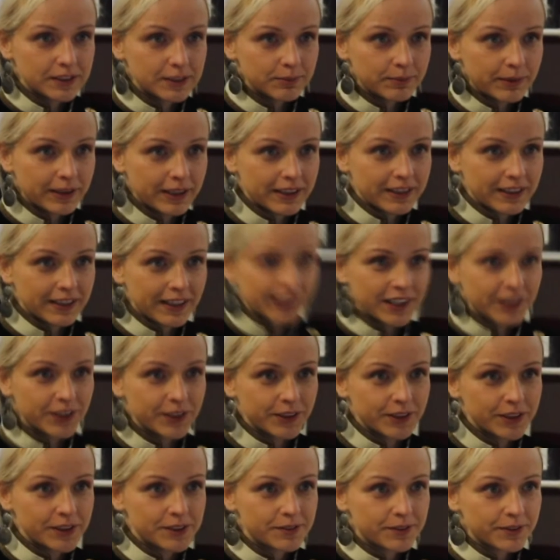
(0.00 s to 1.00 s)
to make
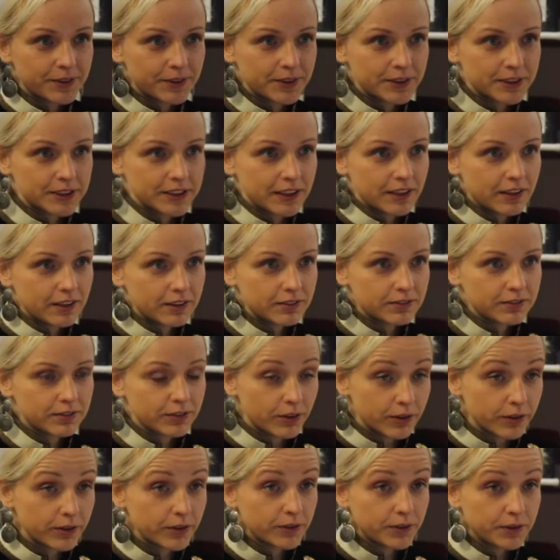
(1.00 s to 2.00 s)
icons for yourself,
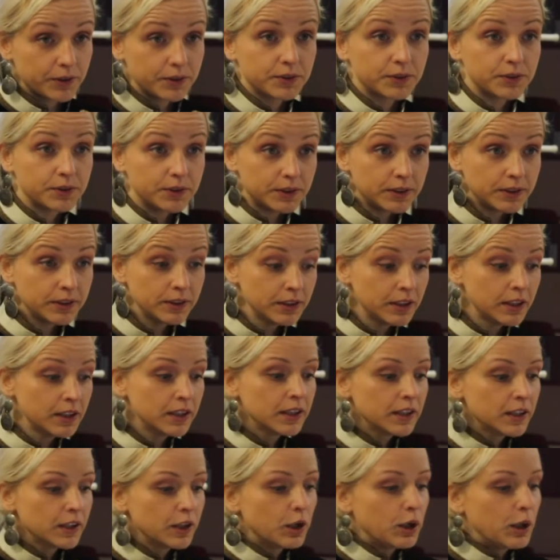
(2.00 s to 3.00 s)
although you could.
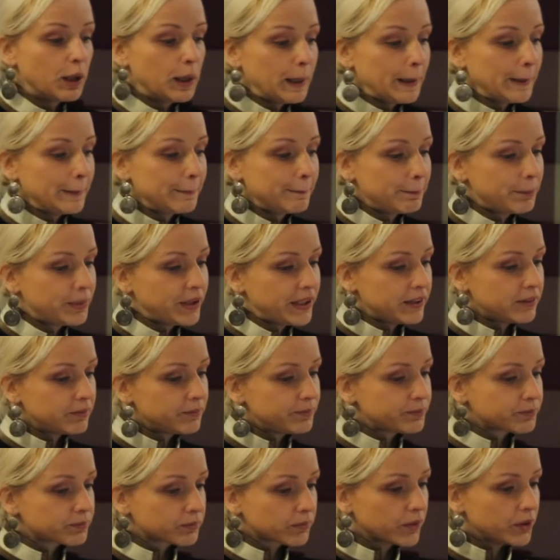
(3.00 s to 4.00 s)
But
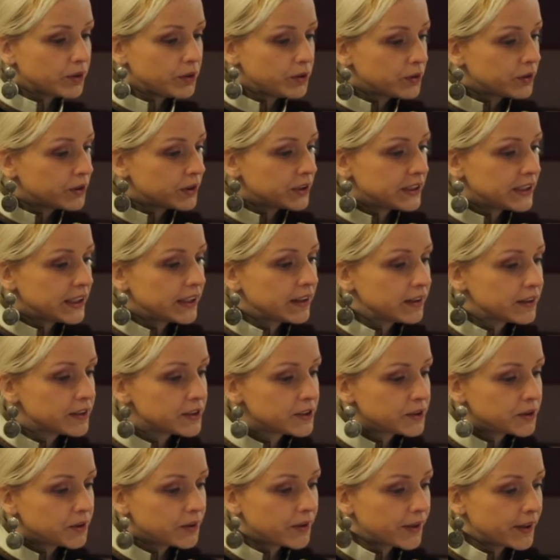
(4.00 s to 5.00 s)
you could tell a
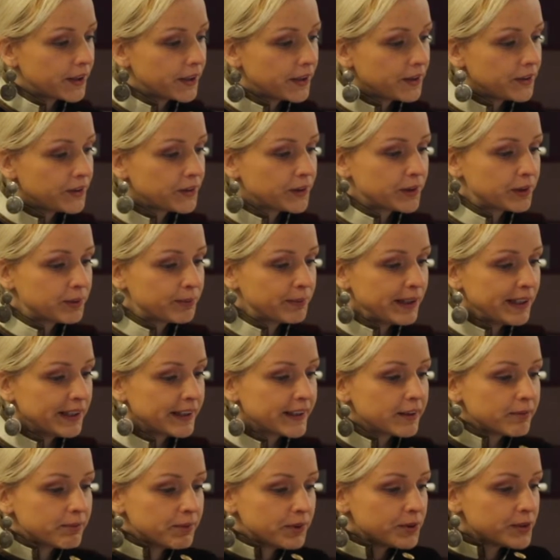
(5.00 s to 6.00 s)
story, you could make
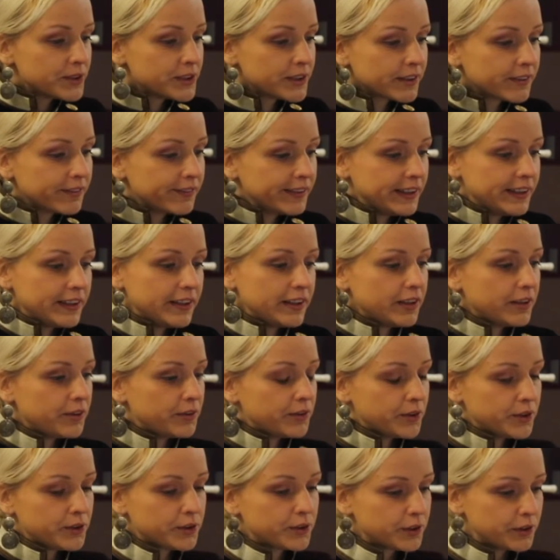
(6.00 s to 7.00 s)
a music video,
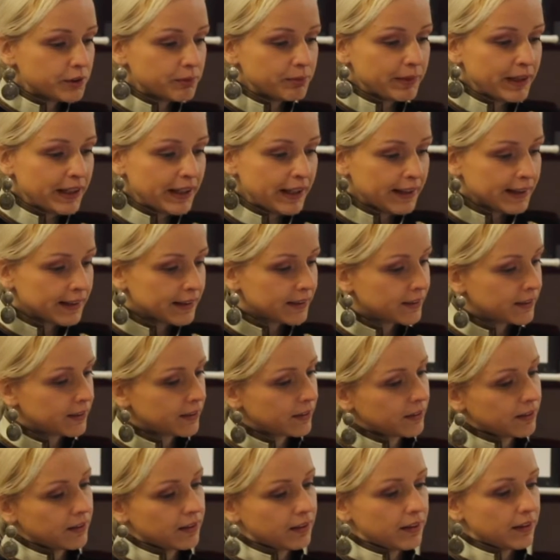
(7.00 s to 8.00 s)
you could make
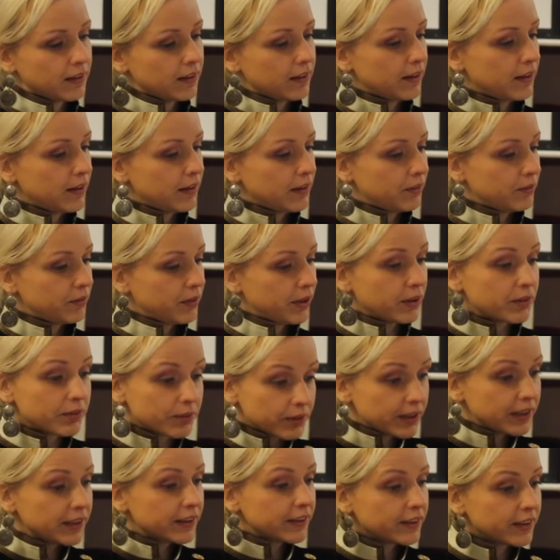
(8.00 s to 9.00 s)
a
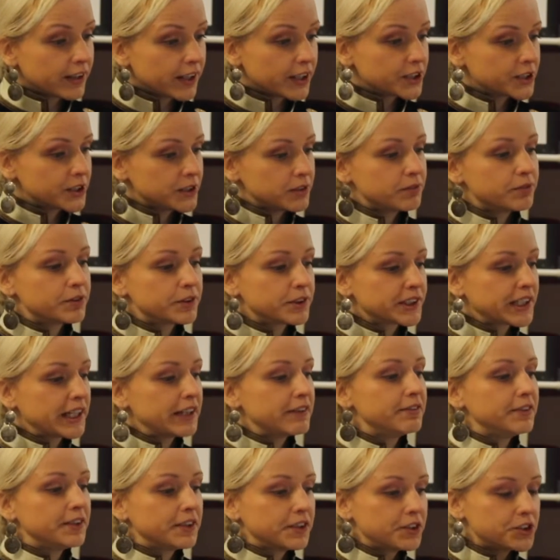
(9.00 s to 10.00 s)
really large
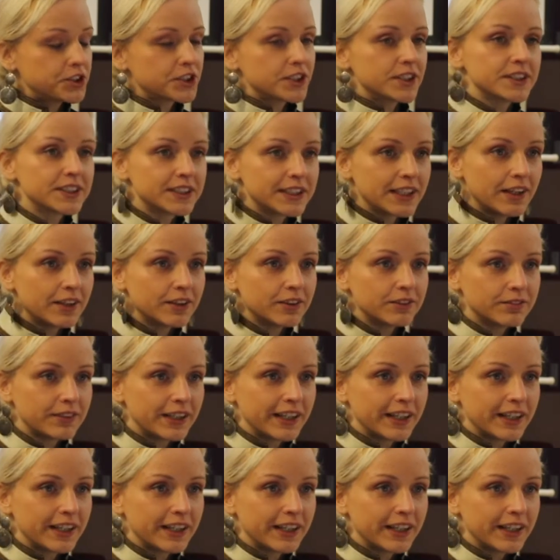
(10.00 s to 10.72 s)
infographic just out of